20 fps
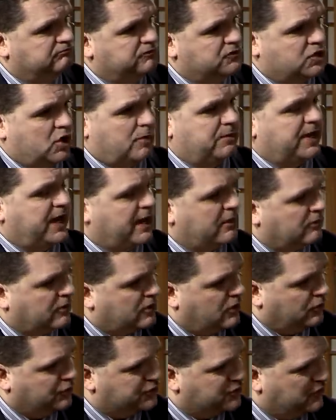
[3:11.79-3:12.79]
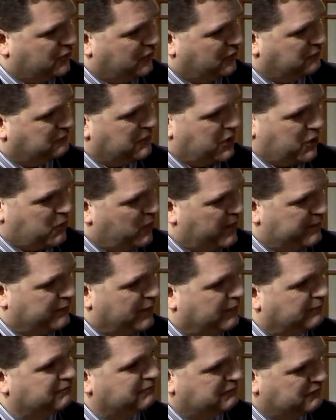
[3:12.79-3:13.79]
German agricultural
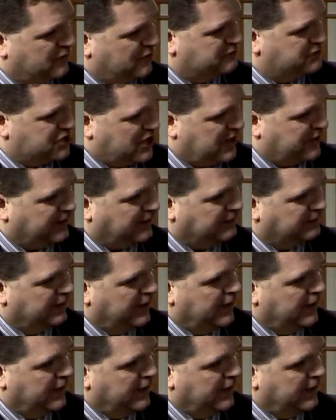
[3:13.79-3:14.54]
equipment from China